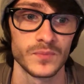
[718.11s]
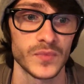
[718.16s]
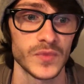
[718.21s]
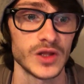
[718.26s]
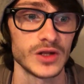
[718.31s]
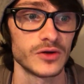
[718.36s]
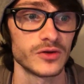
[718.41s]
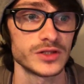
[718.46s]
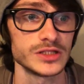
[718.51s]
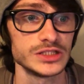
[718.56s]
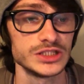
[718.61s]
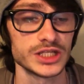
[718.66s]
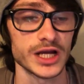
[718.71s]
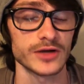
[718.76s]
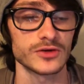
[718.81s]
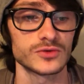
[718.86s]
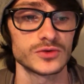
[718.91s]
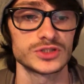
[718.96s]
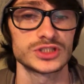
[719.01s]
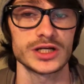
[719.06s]
the
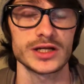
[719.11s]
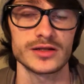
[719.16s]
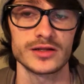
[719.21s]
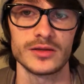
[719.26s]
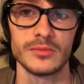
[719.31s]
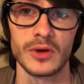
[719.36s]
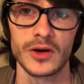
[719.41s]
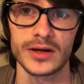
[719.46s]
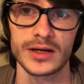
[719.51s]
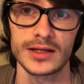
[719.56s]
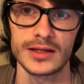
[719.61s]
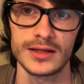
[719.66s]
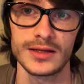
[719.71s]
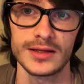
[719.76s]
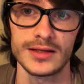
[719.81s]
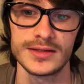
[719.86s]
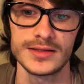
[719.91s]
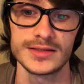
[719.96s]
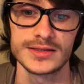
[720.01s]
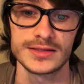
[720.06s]
general trend of the market
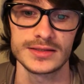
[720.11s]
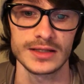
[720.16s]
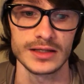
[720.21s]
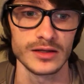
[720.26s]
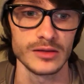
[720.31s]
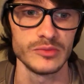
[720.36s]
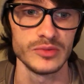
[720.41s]
is going to